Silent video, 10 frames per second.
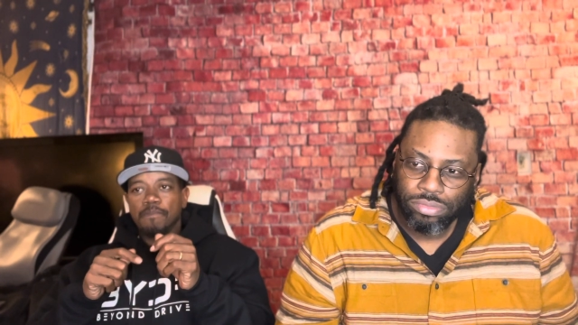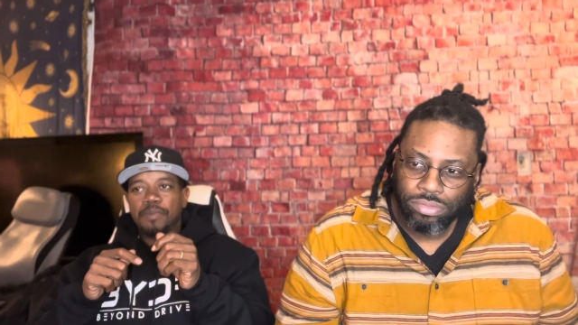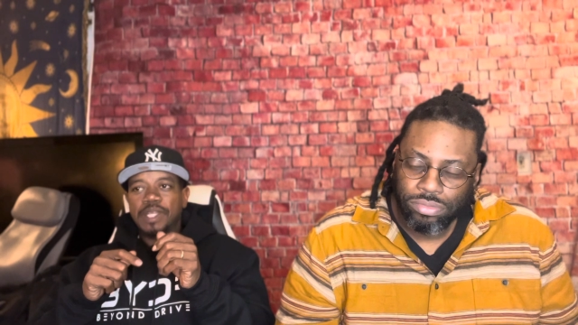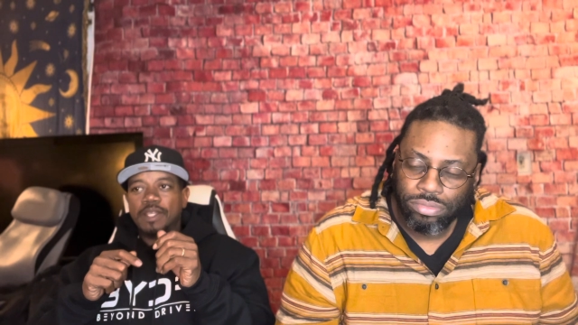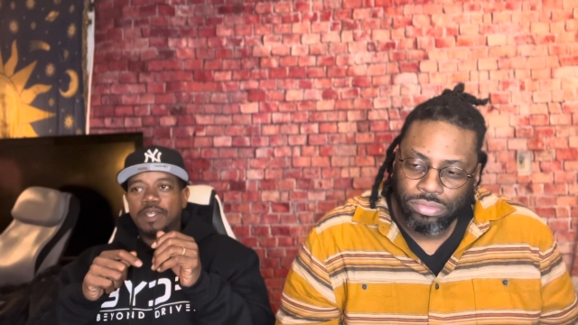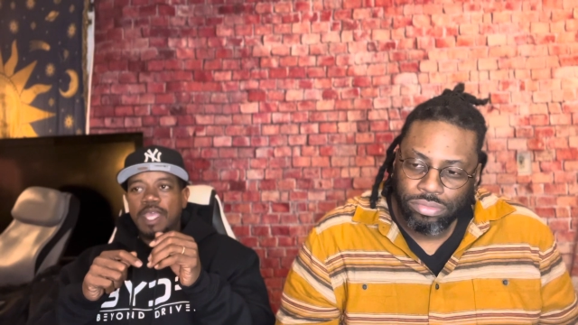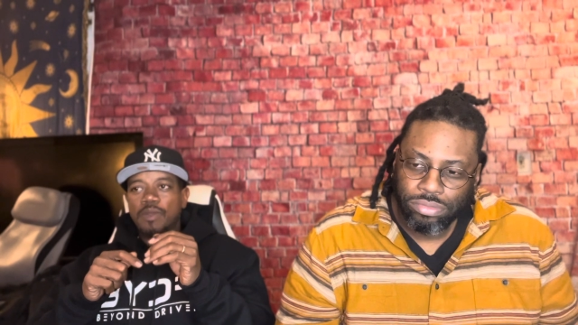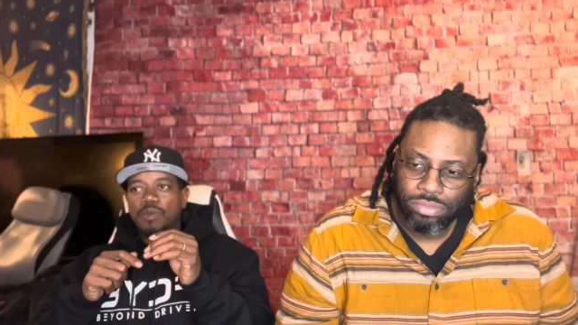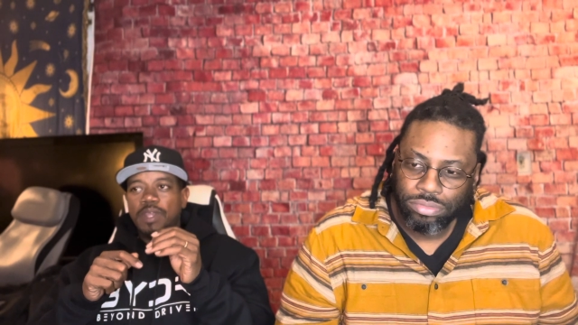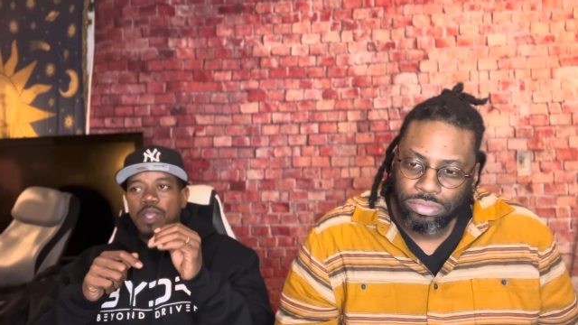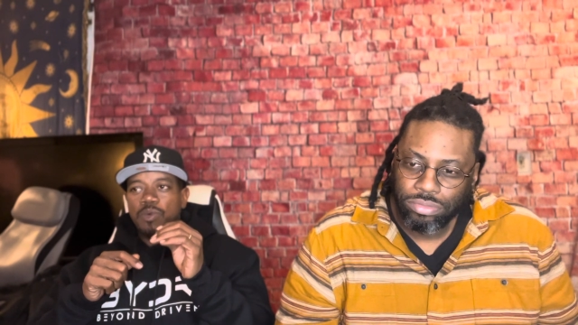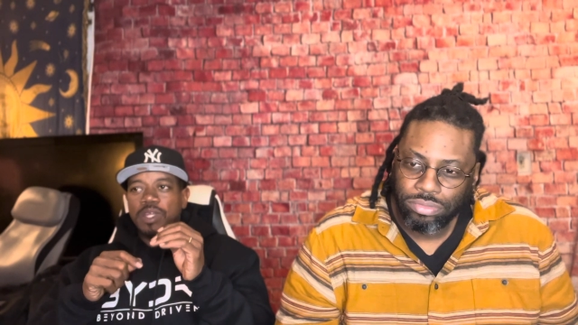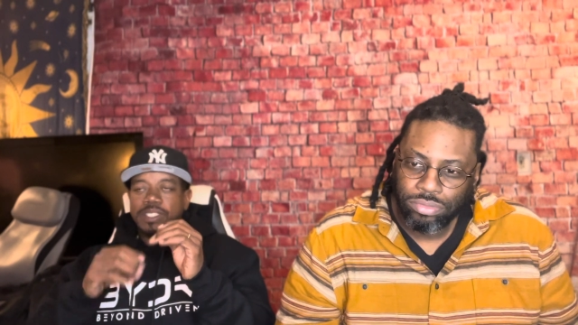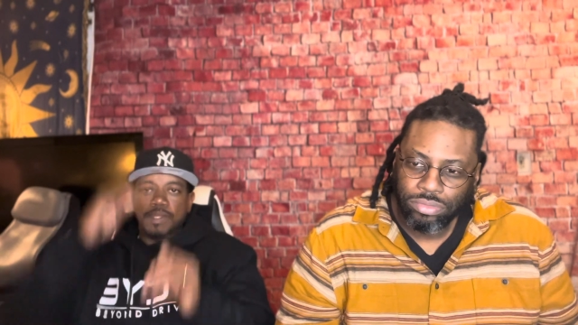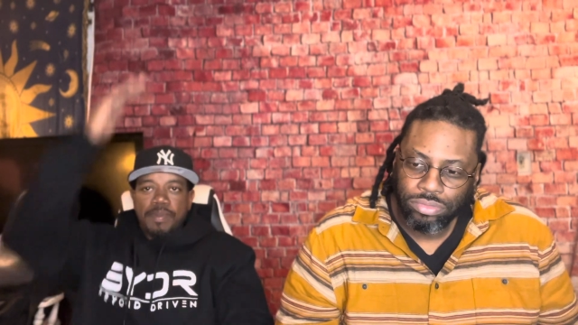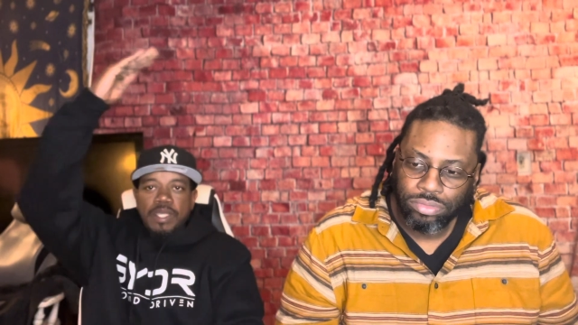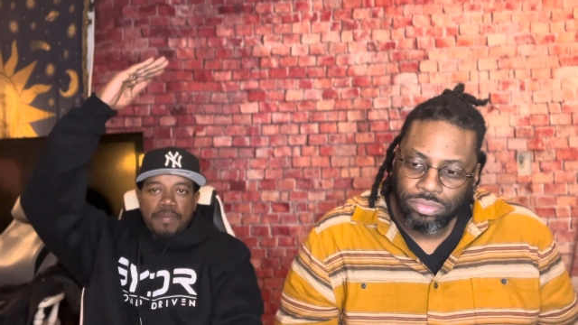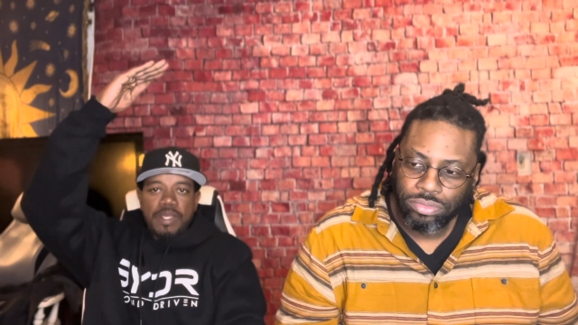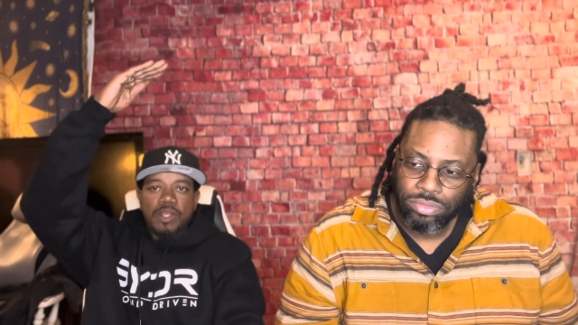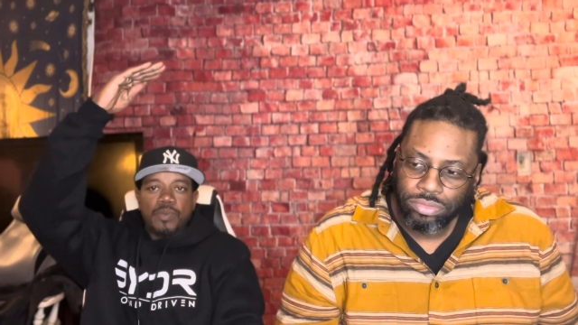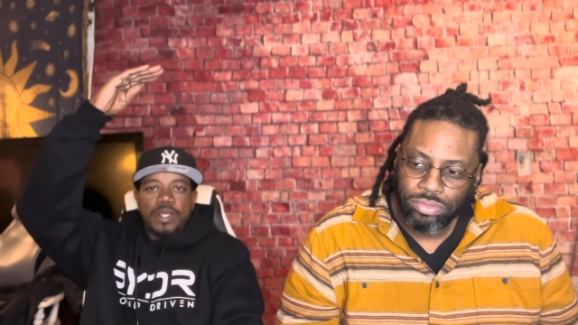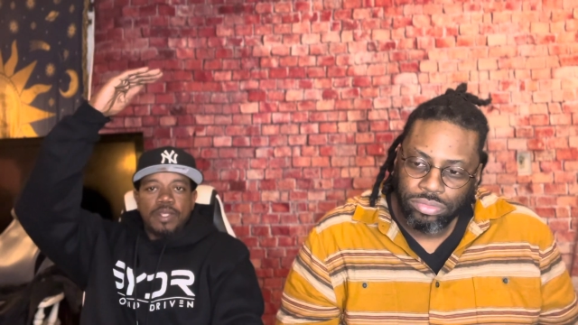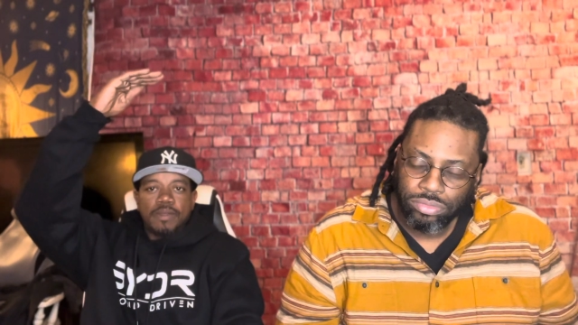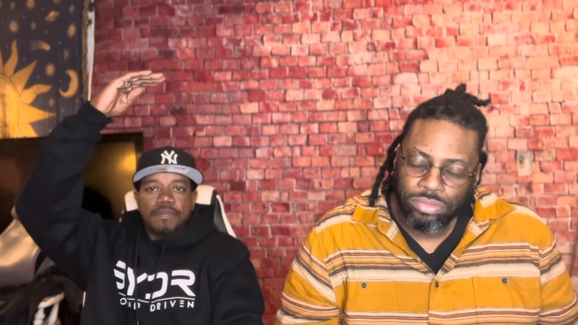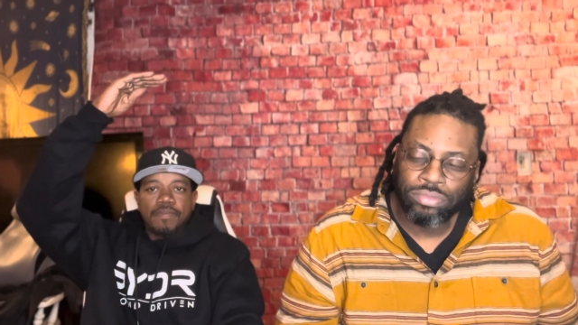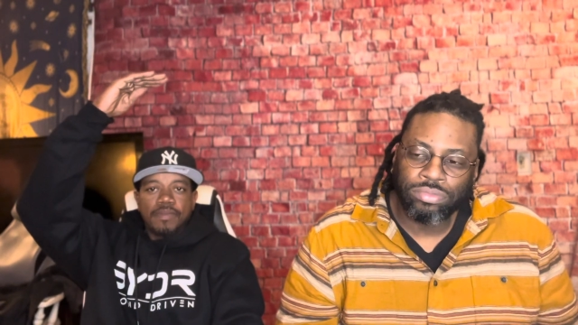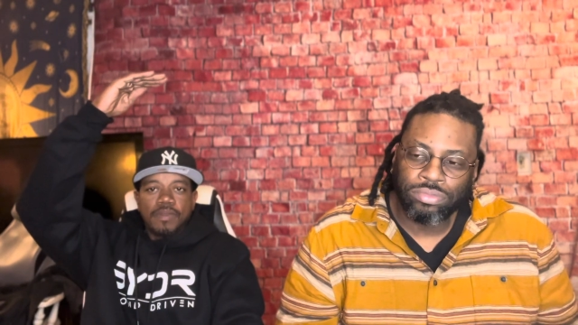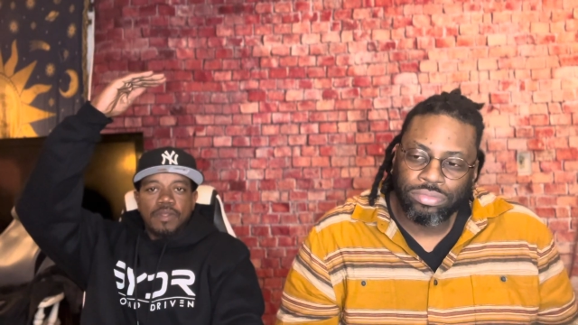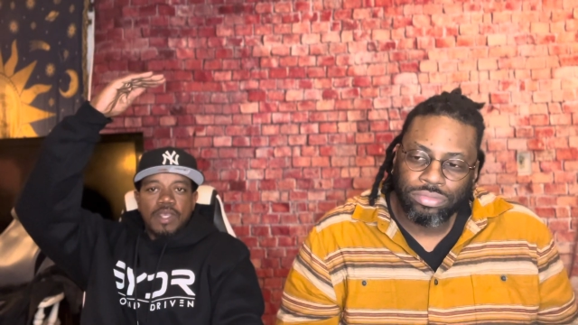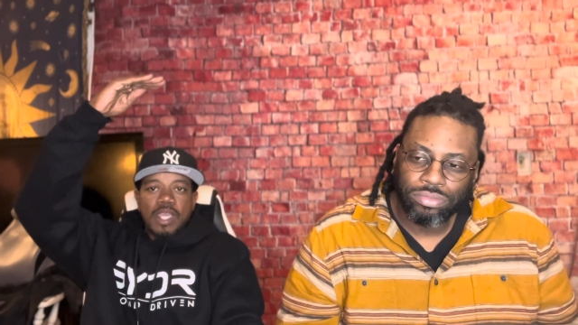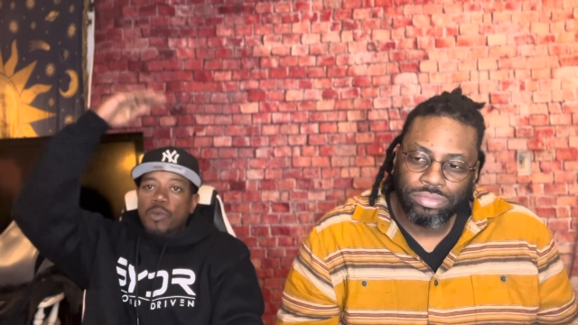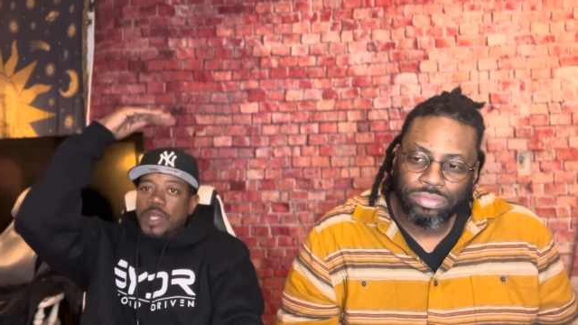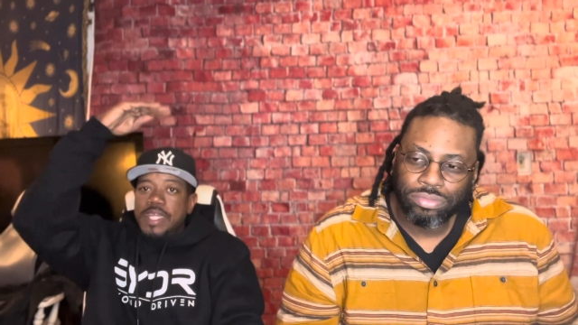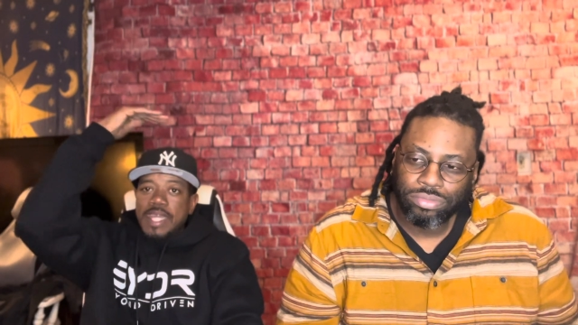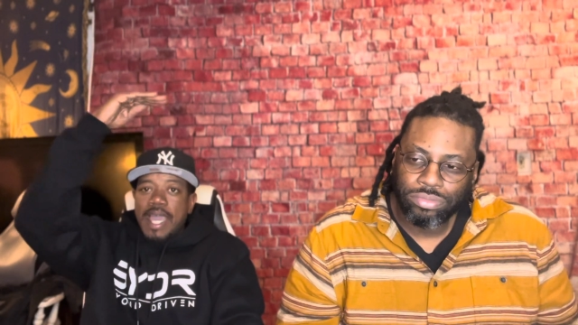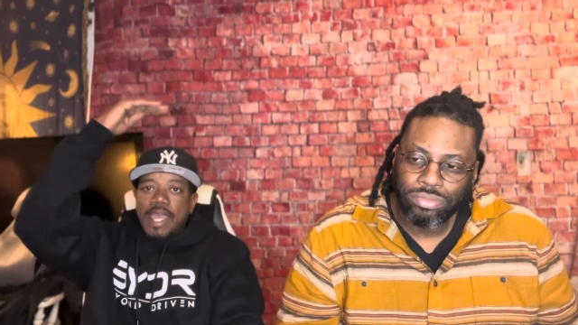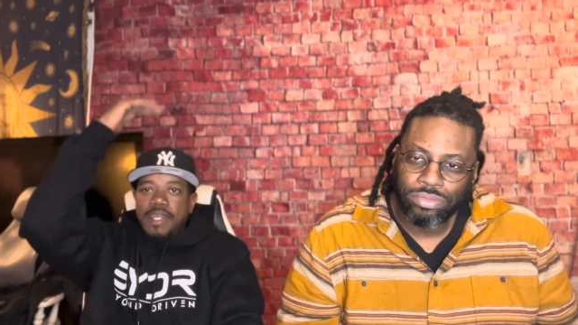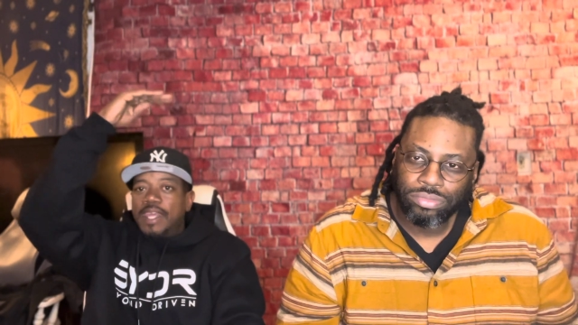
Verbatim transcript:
Speaker 1: but they they want us to be up here with it, hmm. and we're not